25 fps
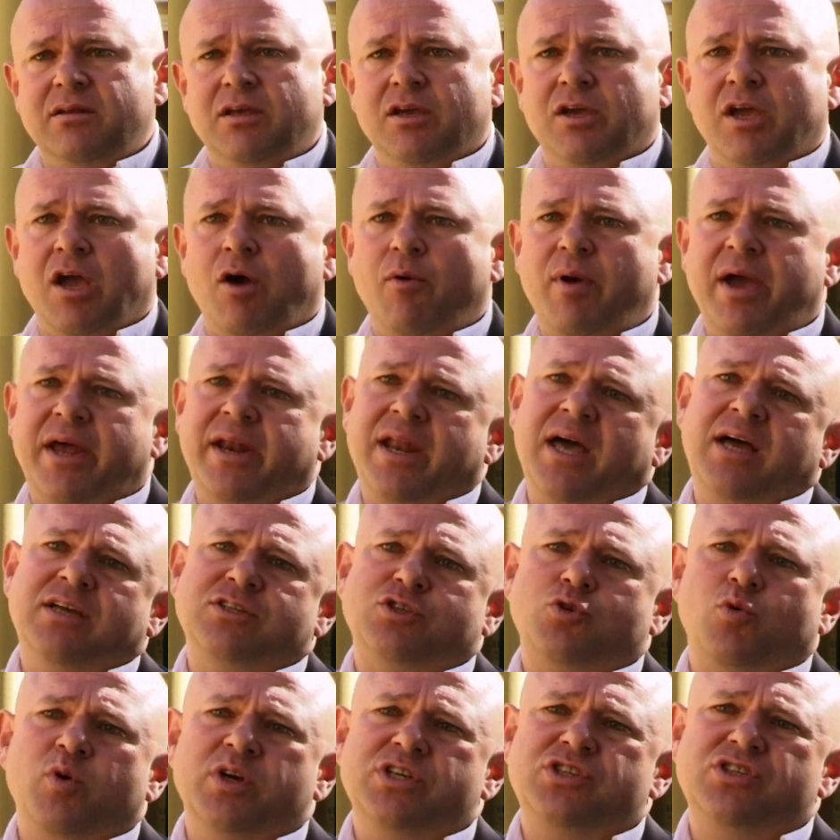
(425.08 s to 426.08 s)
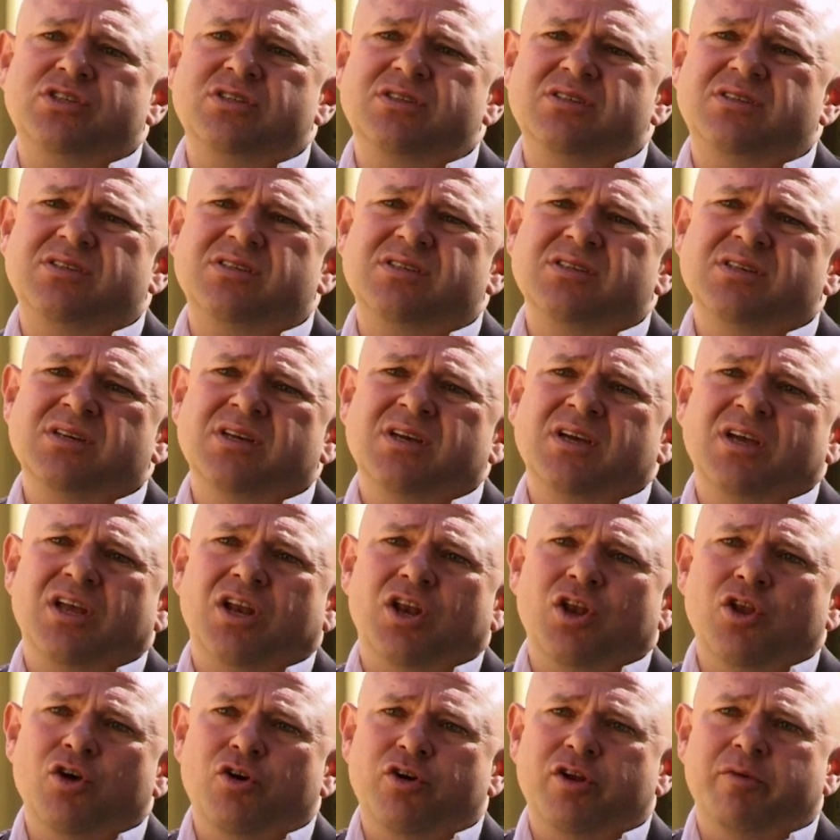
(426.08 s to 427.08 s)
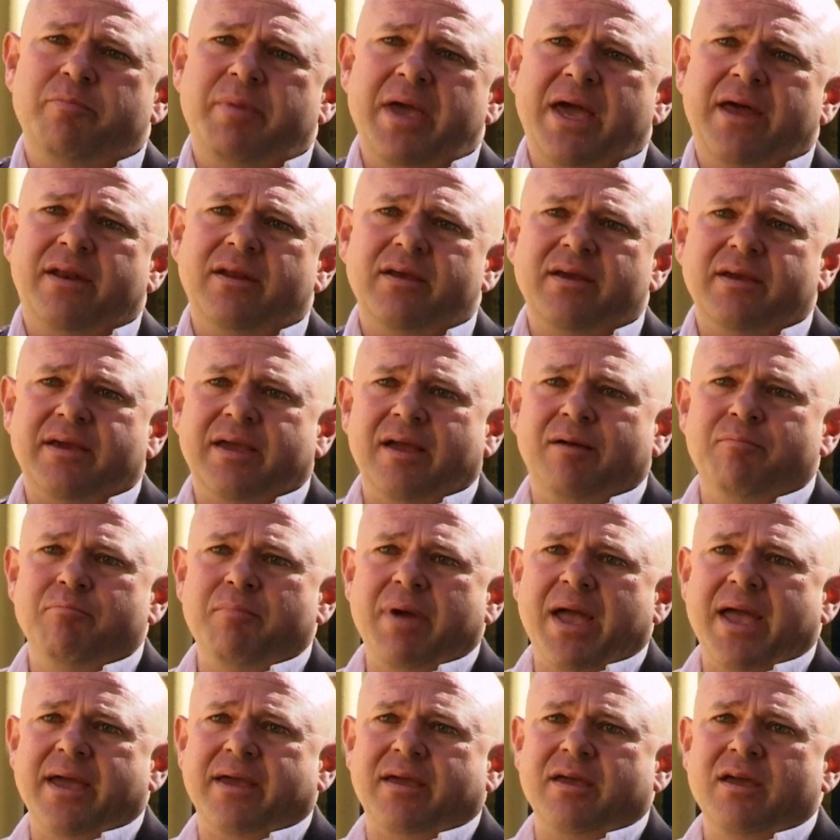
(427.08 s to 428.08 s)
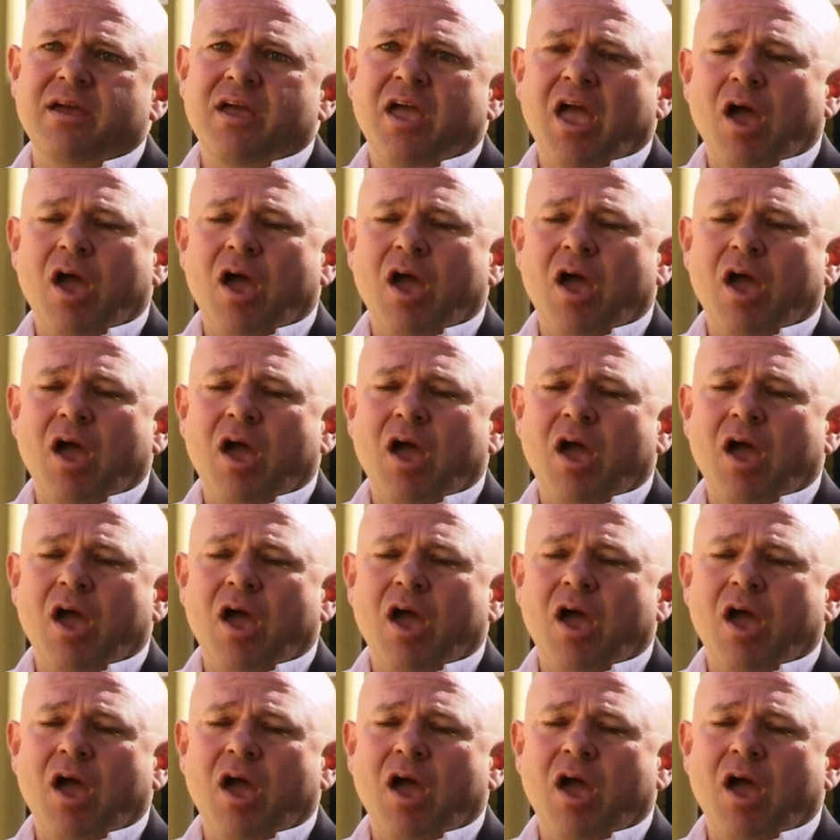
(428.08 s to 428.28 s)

he'd go out and ask questions, learn about it, and come back.